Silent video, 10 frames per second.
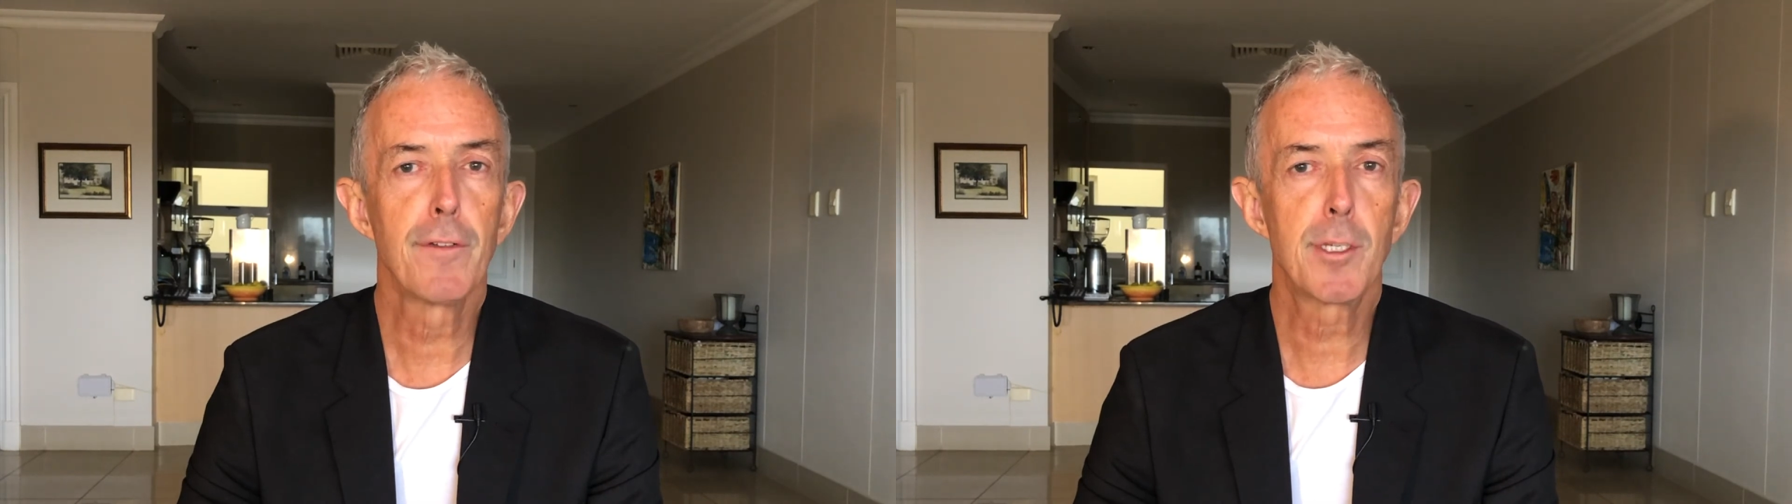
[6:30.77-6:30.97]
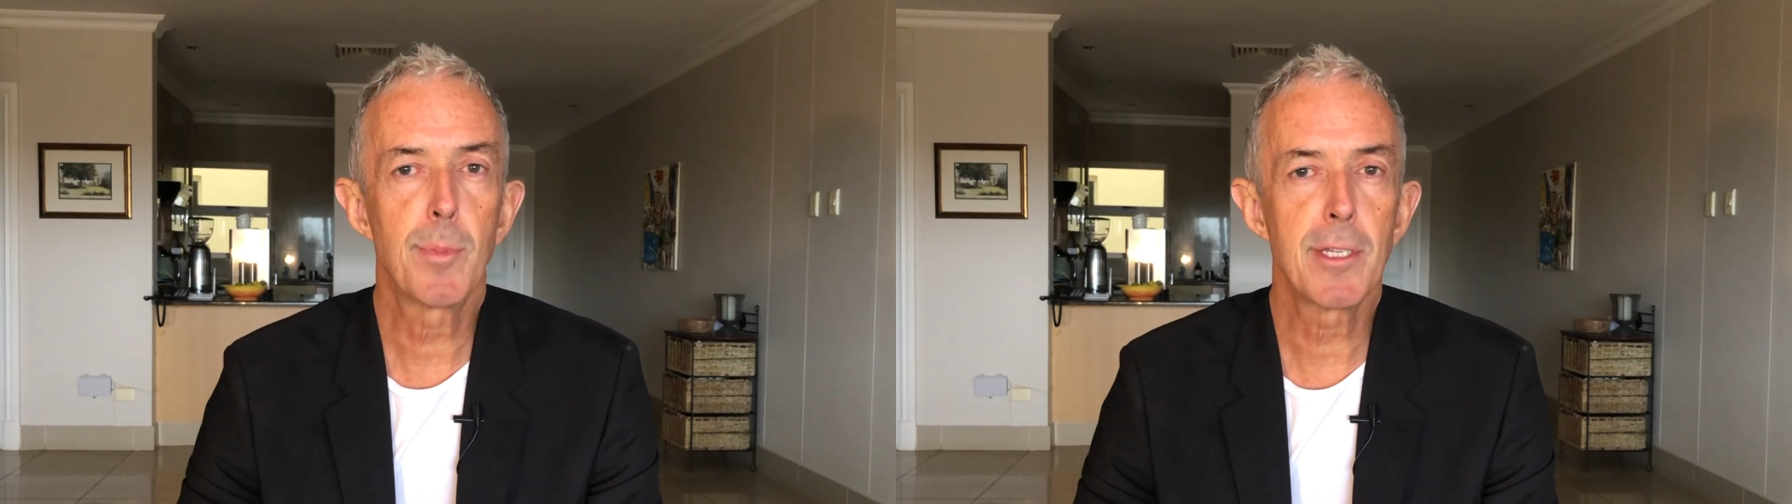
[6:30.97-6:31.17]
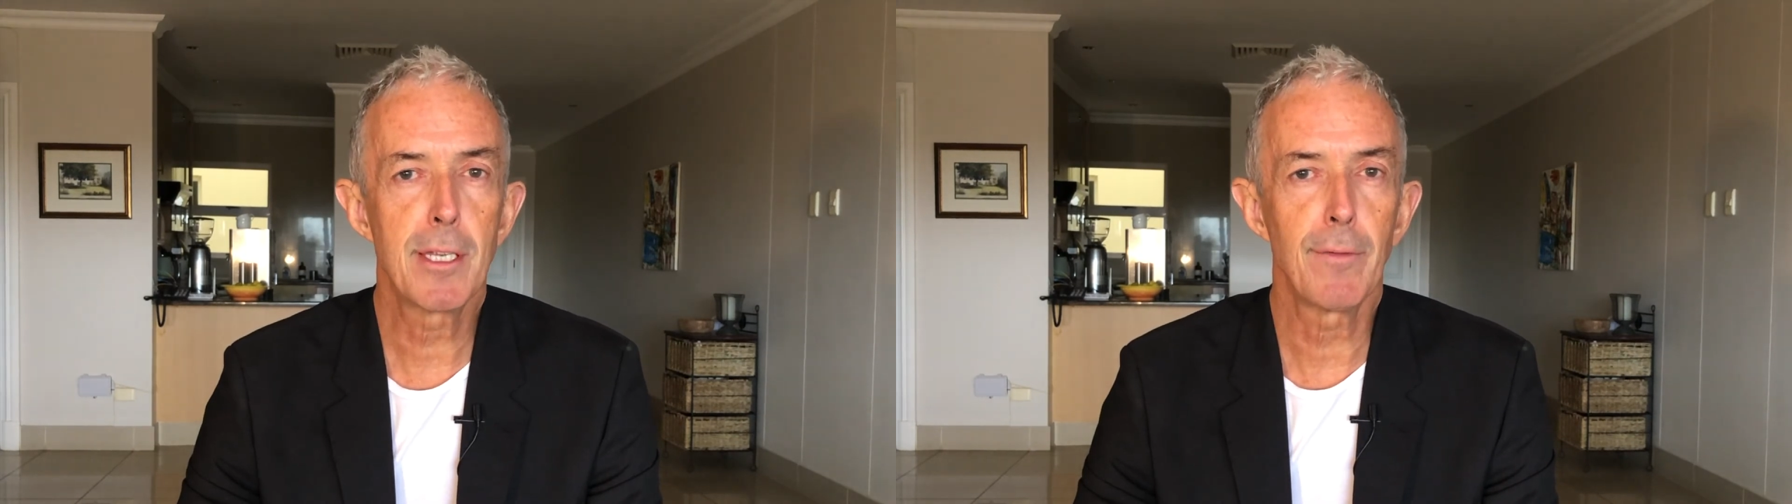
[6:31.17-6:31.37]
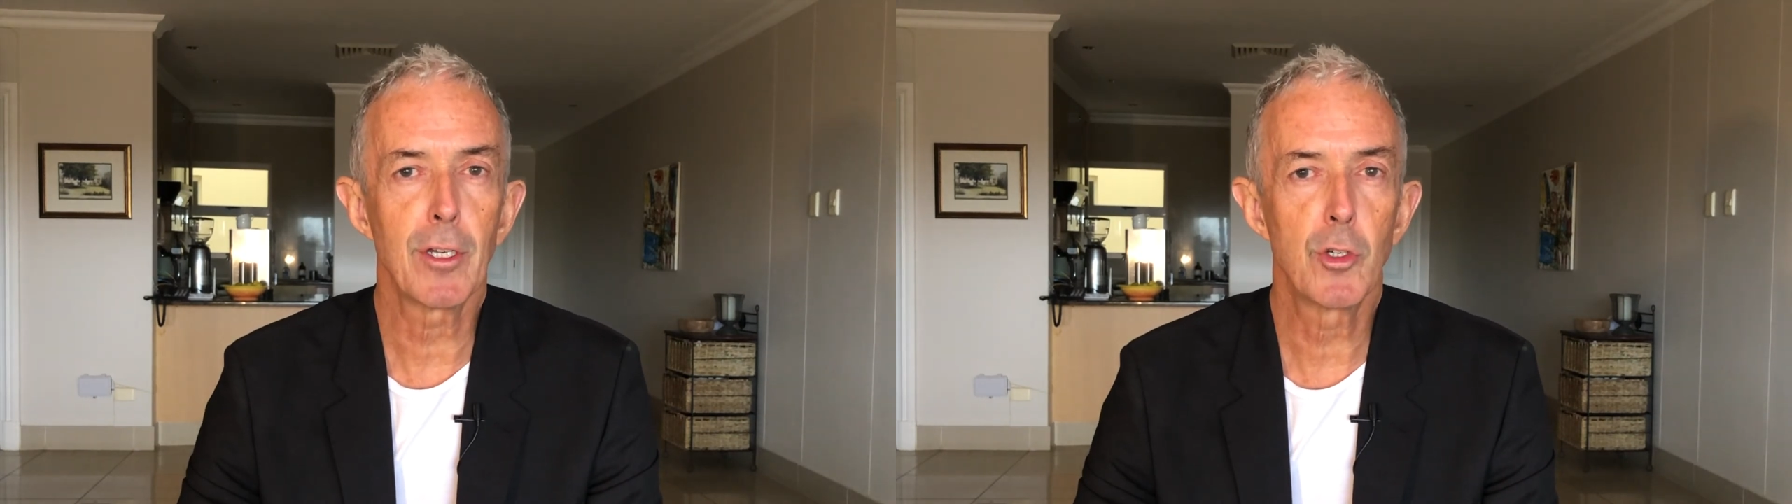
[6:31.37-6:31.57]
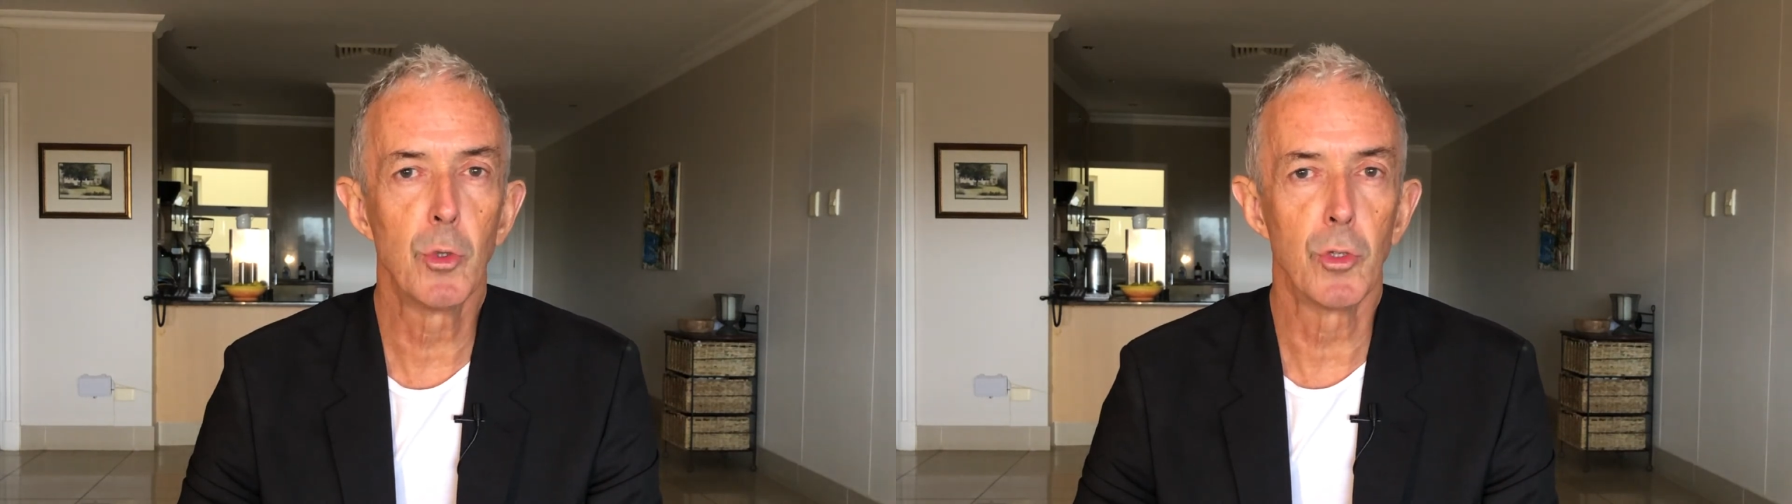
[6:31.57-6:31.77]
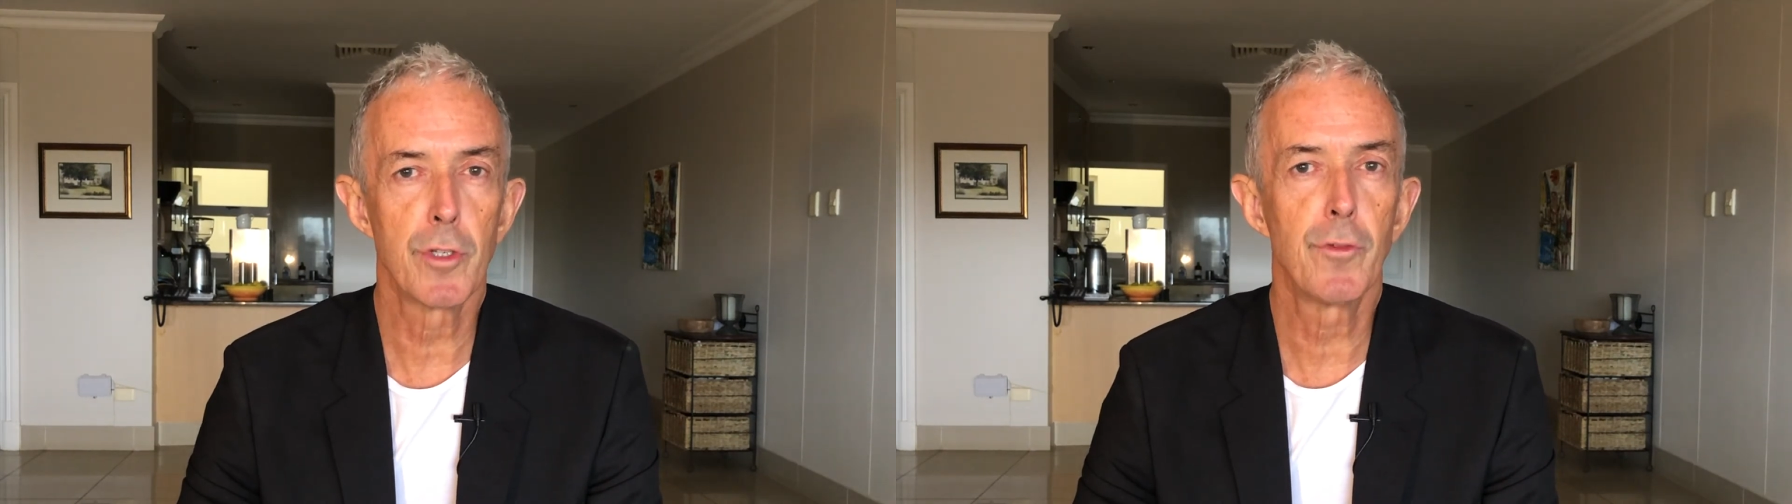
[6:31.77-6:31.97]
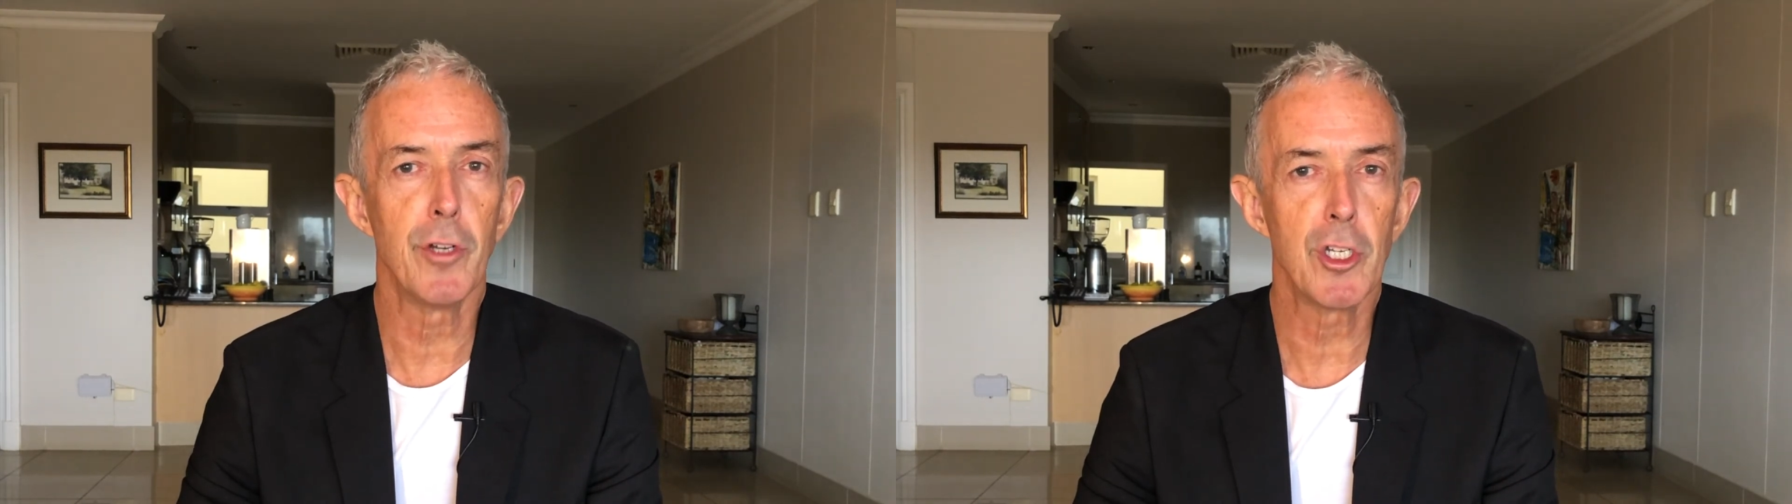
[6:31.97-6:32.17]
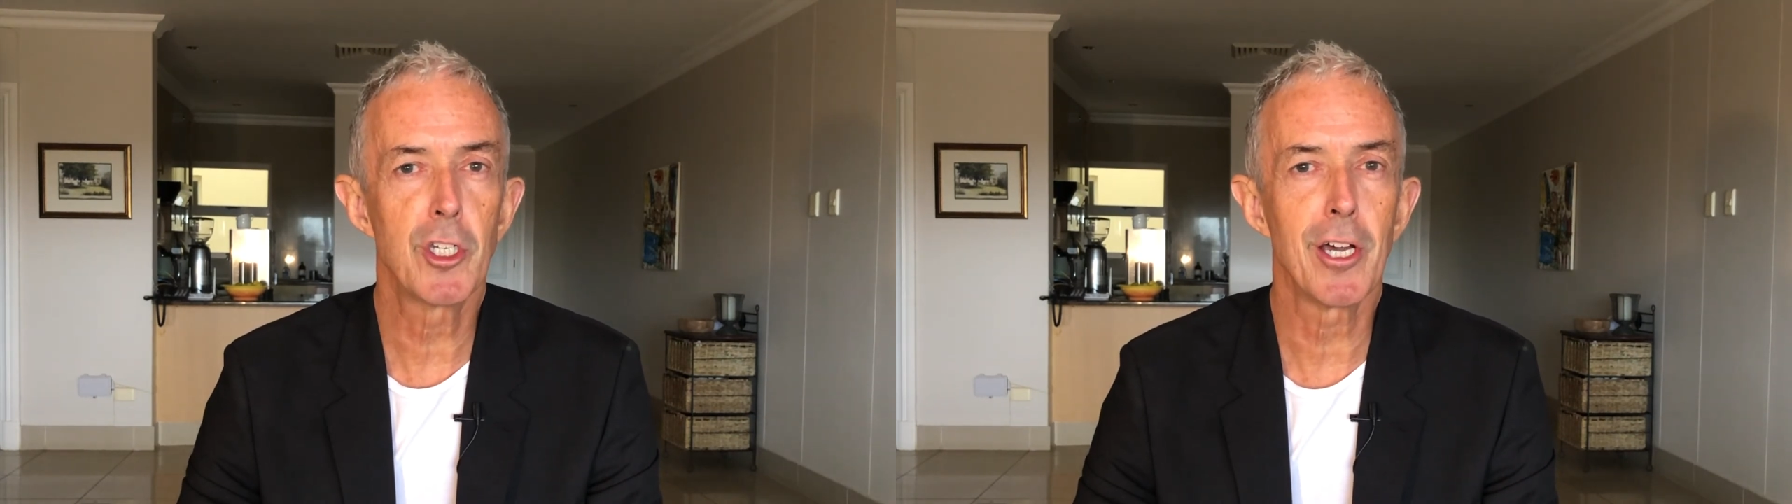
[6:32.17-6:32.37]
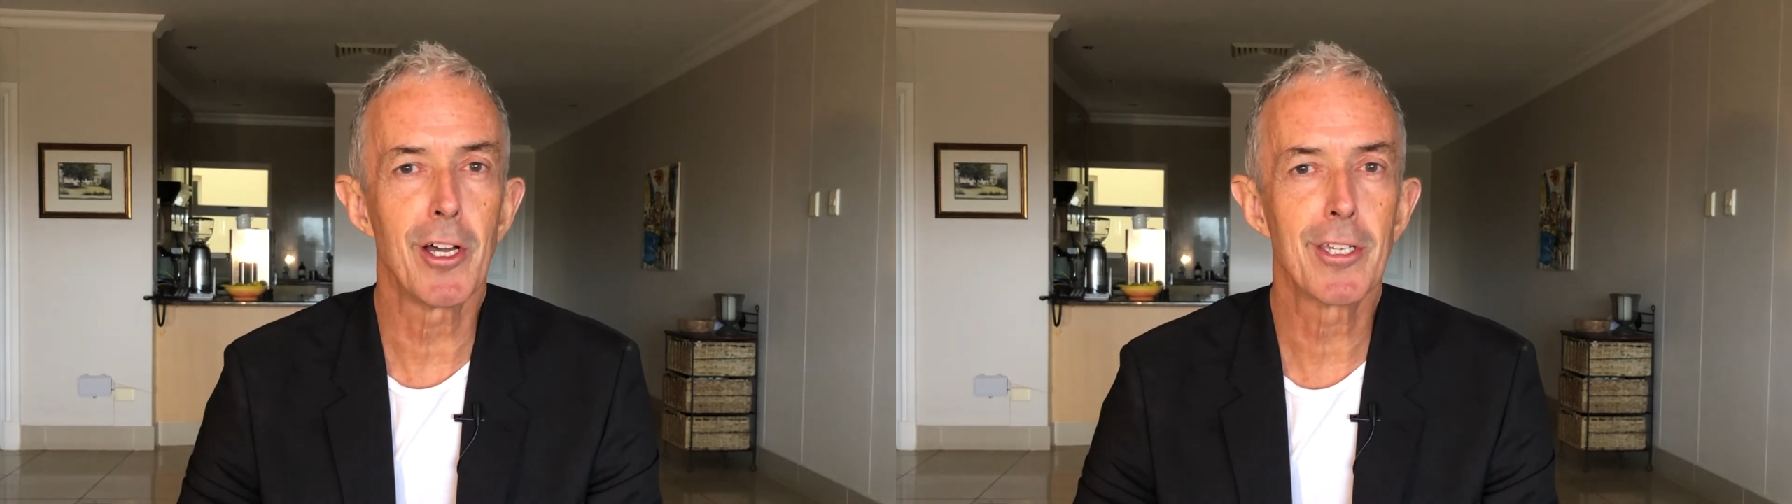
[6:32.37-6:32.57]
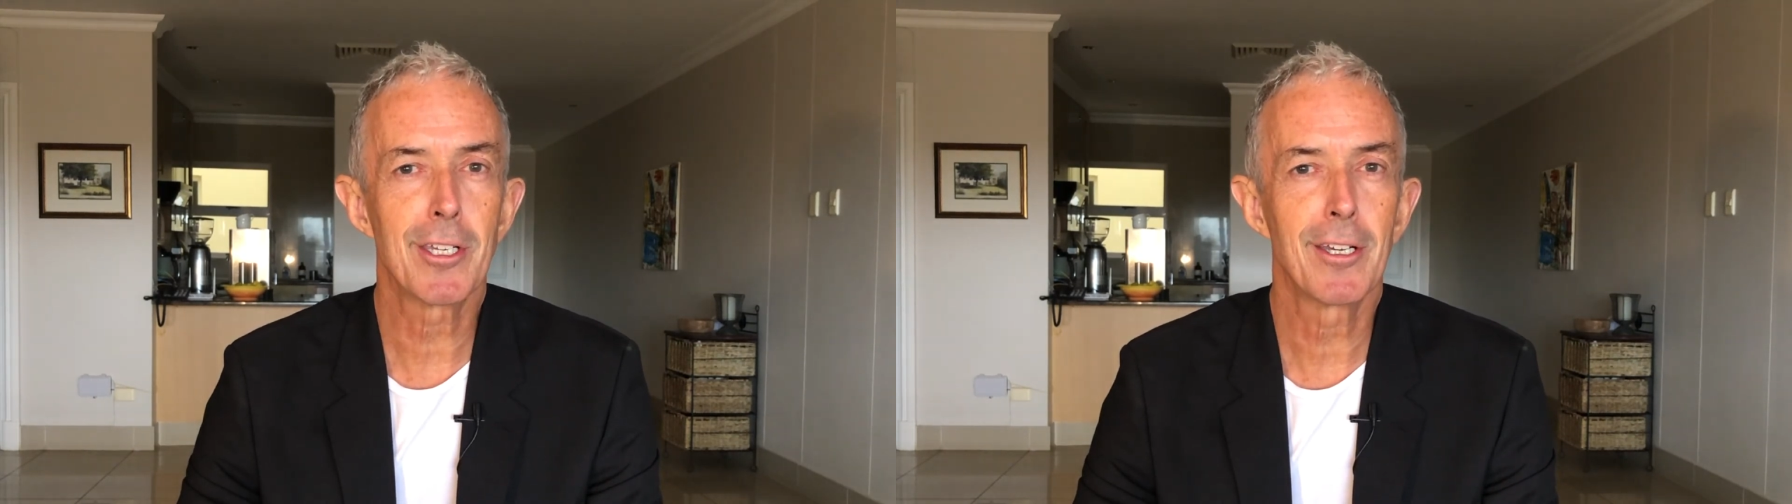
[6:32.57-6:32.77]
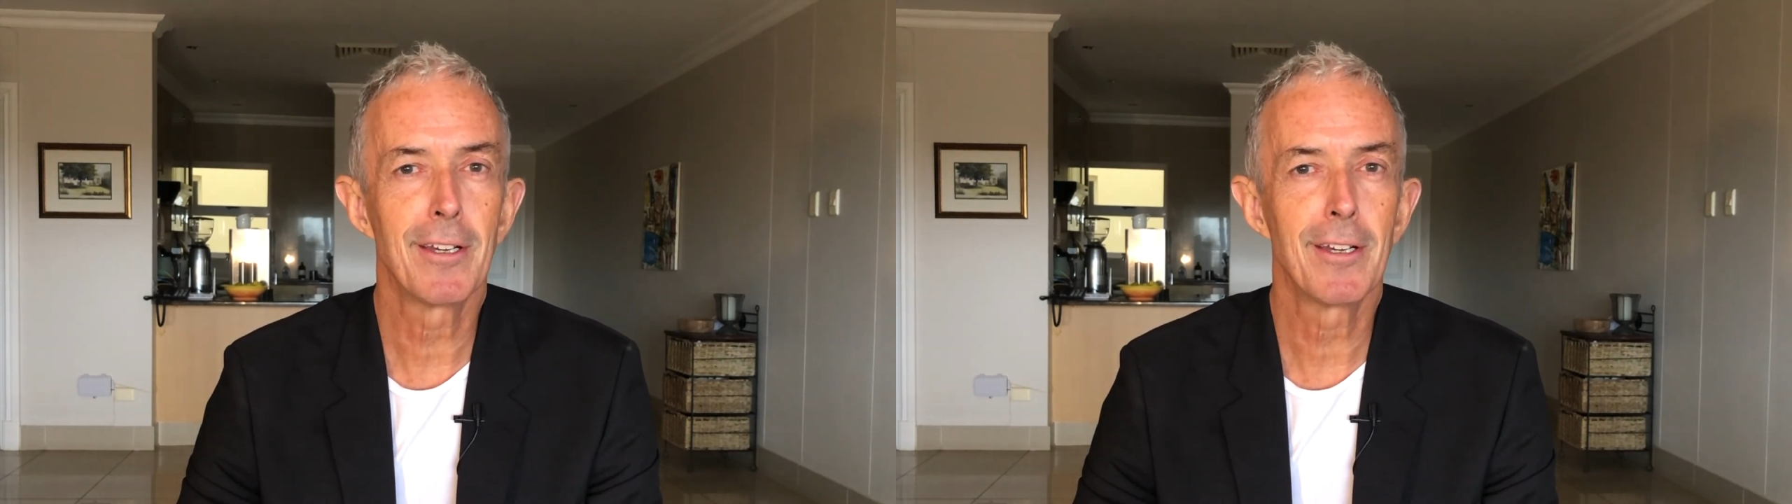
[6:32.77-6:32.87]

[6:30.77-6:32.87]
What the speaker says: specific tools for each task.